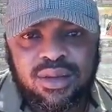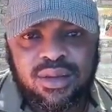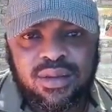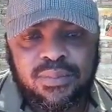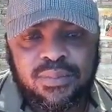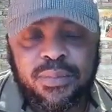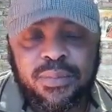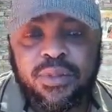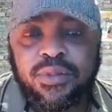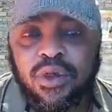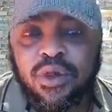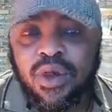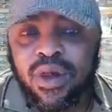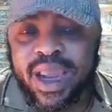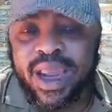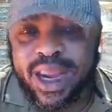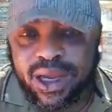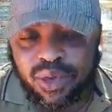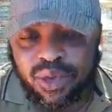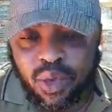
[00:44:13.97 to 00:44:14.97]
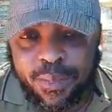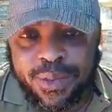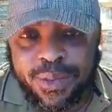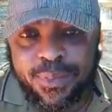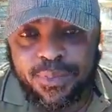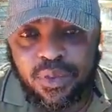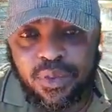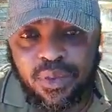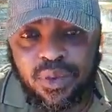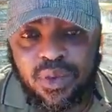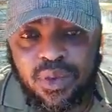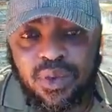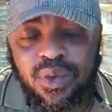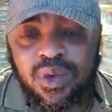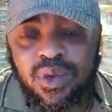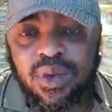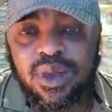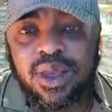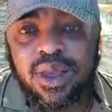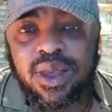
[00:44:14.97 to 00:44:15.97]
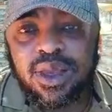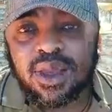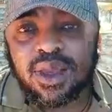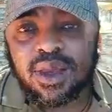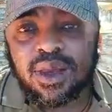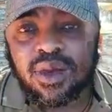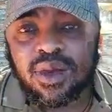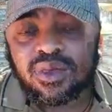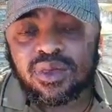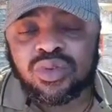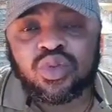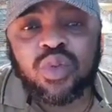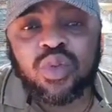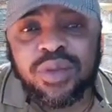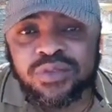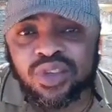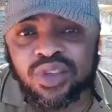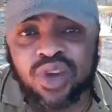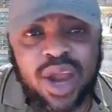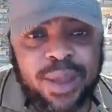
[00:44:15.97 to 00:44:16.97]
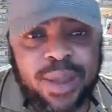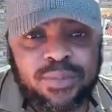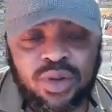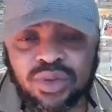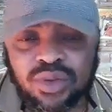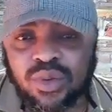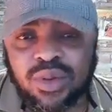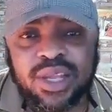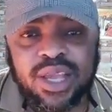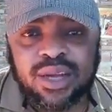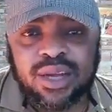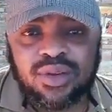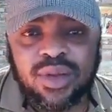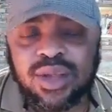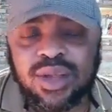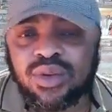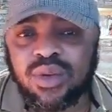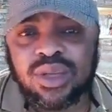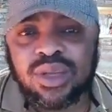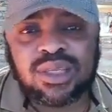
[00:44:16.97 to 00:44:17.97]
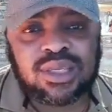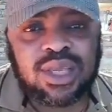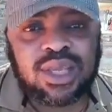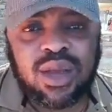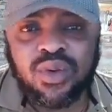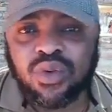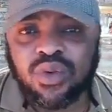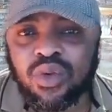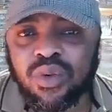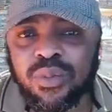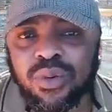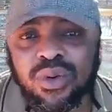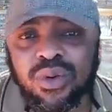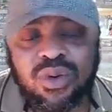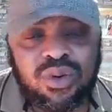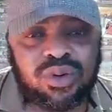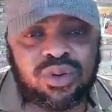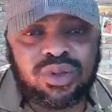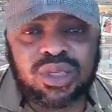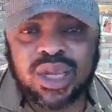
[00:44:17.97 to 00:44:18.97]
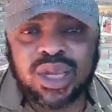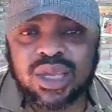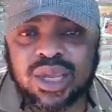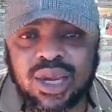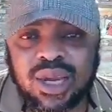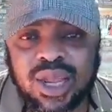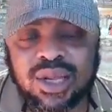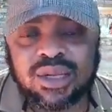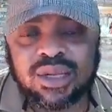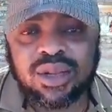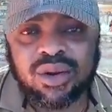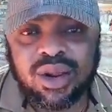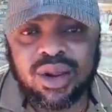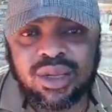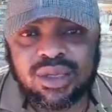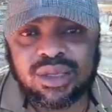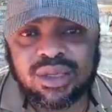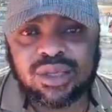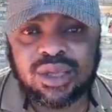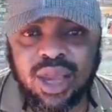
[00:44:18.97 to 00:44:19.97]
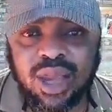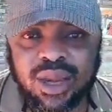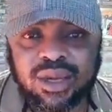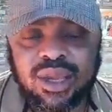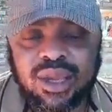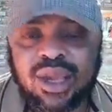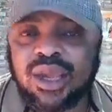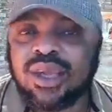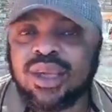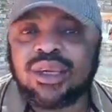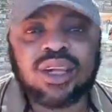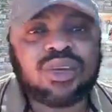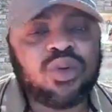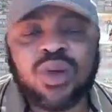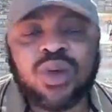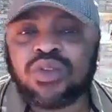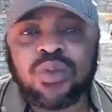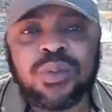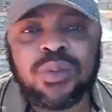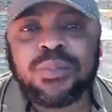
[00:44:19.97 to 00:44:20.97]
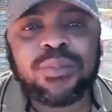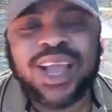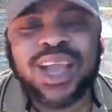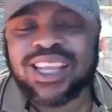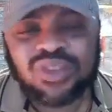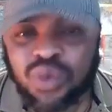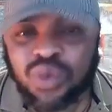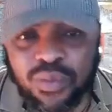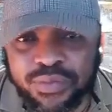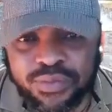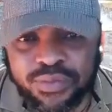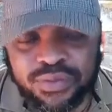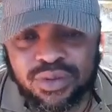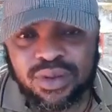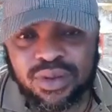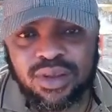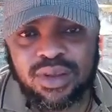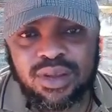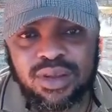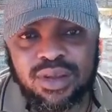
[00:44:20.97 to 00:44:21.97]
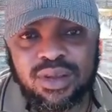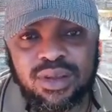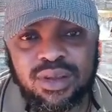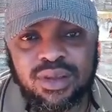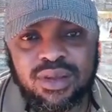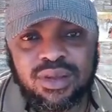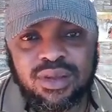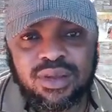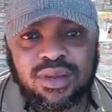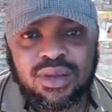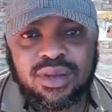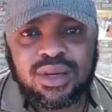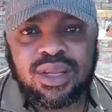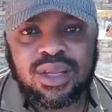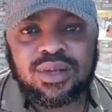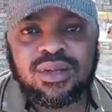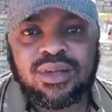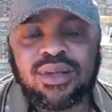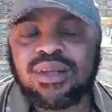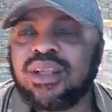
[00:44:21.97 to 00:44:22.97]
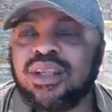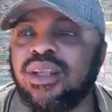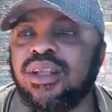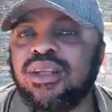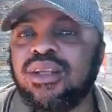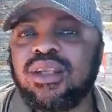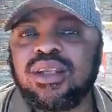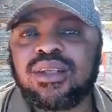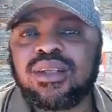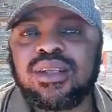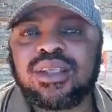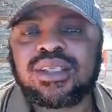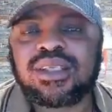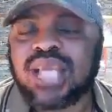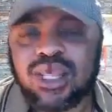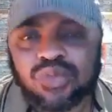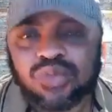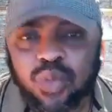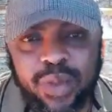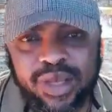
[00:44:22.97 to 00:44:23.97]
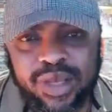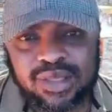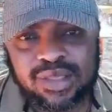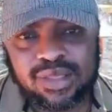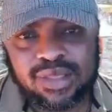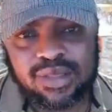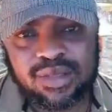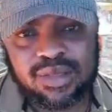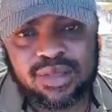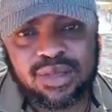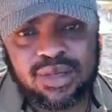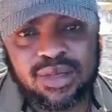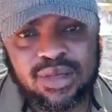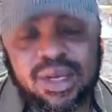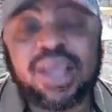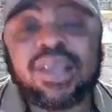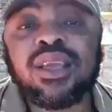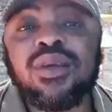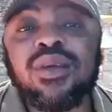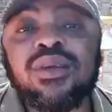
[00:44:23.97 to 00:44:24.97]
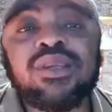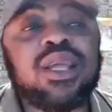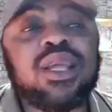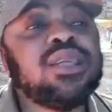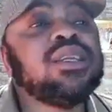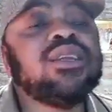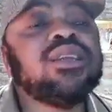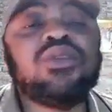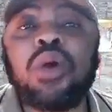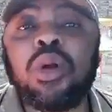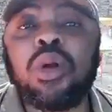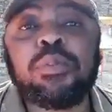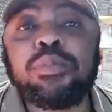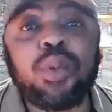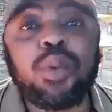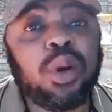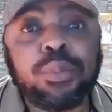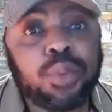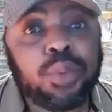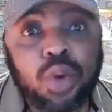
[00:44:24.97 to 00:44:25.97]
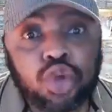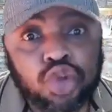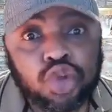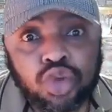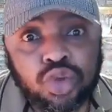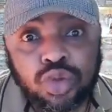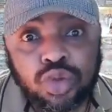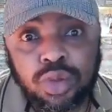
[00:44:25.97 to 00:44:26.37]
Before Edo people, 12 tribes, not only Edo, Isan, Orobo, Shekiri, and the rest, said they don't want to be part of the Southwest. They did not bomb us.